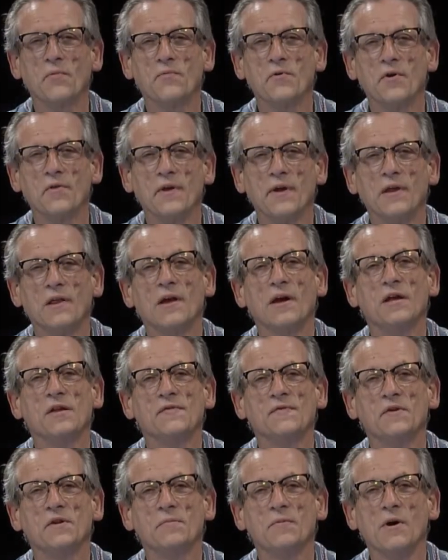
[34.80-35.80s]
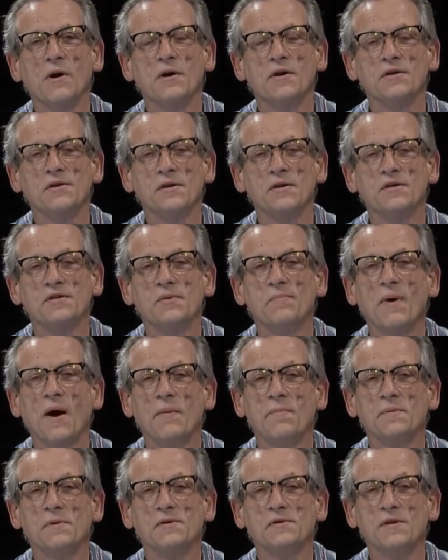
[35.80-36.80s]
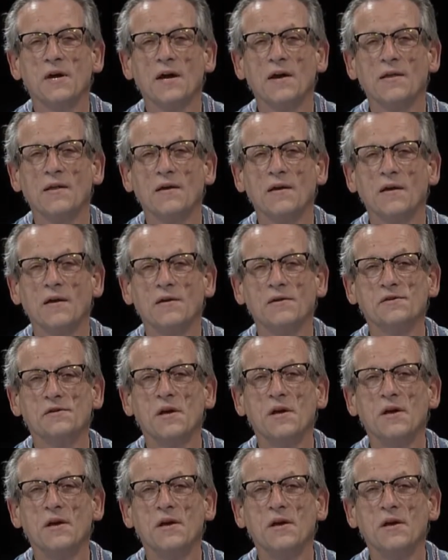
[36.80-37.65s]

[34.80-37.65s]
to the Alliance for Democracy's, the Populist Dialogues.